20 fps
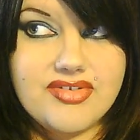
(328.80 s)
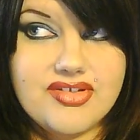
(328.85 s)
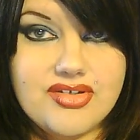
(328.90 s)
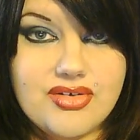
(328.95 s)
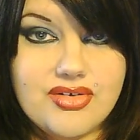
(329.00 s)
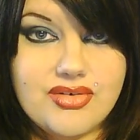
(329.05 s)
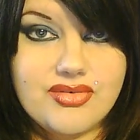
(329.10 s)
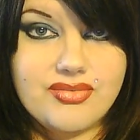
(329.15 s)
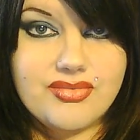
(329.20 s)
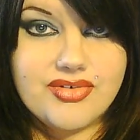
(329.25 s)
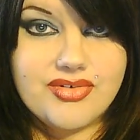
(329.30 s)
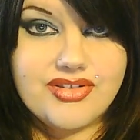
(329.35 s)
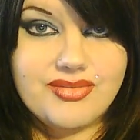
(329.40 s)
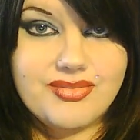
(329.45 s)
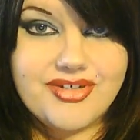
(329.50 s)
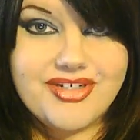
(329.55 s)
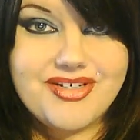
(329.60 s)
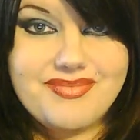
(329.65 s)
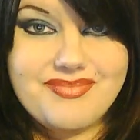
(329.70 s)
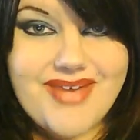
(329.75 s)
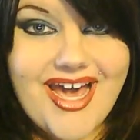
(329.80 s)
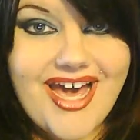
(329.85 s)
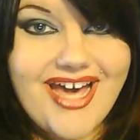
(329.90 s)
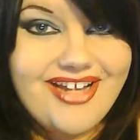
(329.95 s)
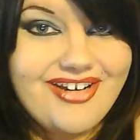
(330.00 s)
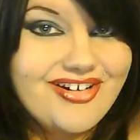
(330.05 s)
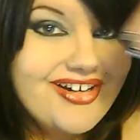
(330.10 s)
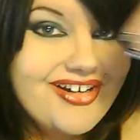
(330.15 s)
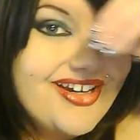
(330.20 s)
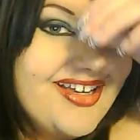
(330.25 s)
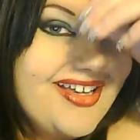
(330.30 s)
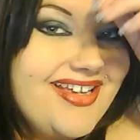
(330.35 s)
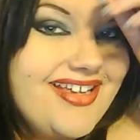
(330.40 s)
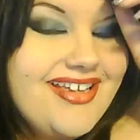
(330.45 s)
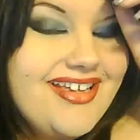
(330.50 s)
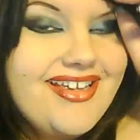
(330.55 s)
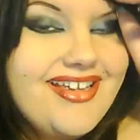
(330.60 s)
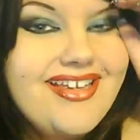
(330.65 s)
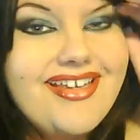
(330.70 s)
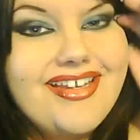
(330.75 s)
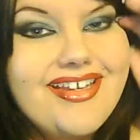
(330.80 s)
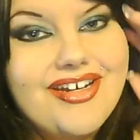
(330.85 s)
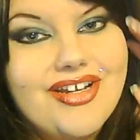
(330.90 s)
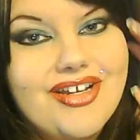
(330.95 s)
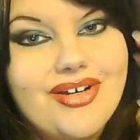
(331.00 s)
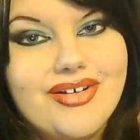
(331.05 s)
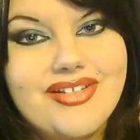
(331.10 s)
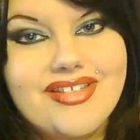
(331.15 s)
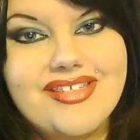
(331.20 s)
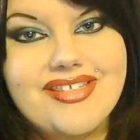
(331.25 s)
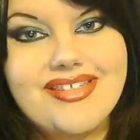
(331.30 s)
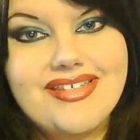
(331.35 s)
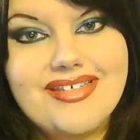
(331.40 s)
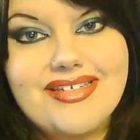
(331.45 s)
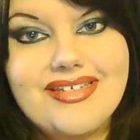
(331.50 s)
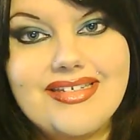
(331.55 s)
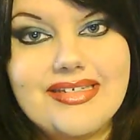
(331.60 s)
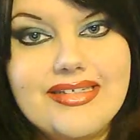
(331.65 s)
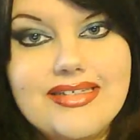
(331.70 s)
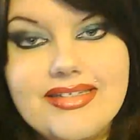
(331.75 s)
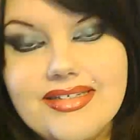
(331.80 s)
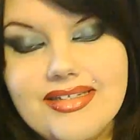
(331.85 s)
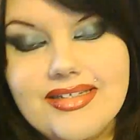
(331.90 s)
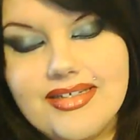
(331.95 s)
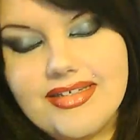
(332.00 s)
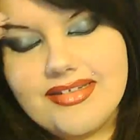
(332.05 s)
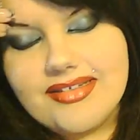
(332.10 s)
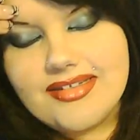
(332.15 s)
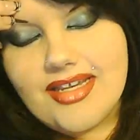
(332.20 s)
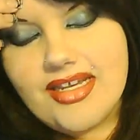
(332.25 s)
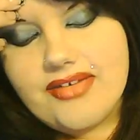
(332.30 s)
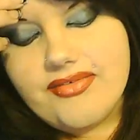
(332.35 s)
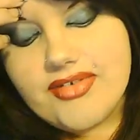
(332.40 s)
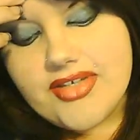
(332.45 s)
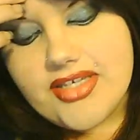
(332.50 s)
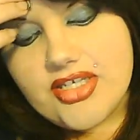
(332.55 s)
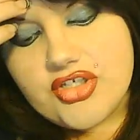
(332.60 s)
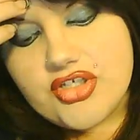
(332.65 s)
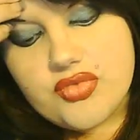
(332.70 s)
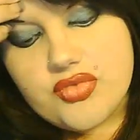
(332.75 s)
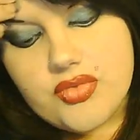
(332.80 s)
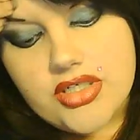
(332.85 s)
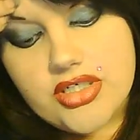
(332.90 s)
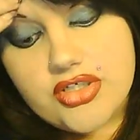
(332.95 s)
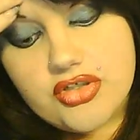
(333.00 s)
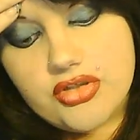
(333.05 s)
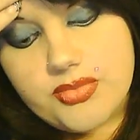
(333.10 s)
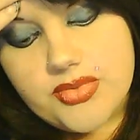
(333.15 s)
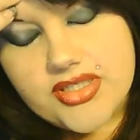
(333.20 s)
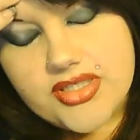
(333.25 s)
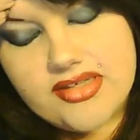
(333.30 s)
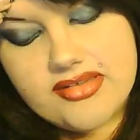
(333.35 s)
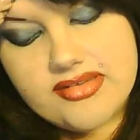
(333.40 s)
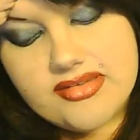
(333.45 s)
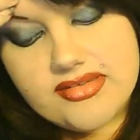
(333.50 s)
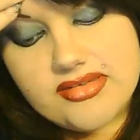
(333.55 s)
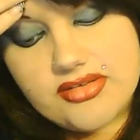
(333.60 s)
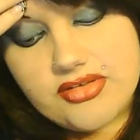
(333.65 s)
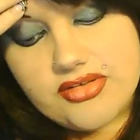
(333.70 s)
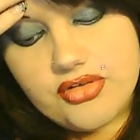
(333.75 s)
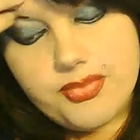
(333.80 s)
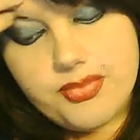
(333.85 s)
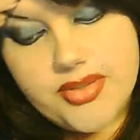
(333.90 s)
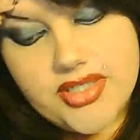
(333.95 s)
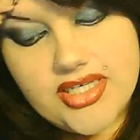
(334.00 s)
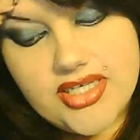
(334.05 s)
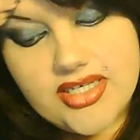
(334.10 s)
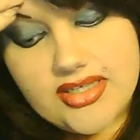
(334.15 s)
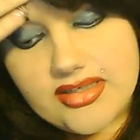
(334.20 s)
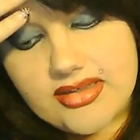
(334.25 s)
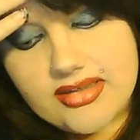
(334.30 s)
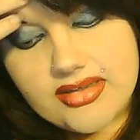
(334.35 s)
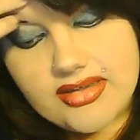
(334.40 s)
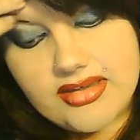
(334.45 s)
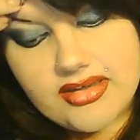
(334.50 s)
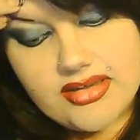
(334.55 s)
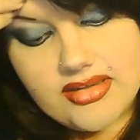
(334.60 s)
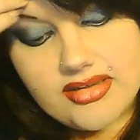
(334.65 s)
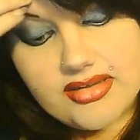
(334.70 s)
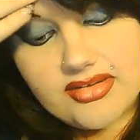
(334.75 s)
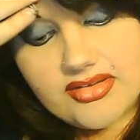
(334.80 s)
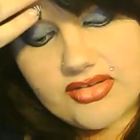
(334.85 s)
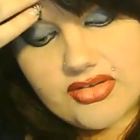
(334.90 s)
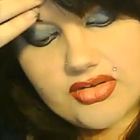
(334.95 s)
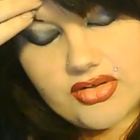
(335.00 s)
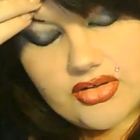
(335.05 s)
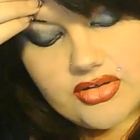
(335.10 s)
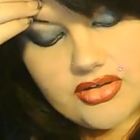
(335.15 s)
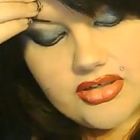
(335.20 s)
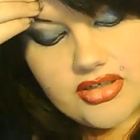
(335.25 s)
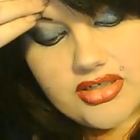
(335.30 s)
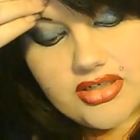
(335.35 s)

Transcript: So it really wouldn't matter. You know, it's kind of a catch-22 because you're big, and so you're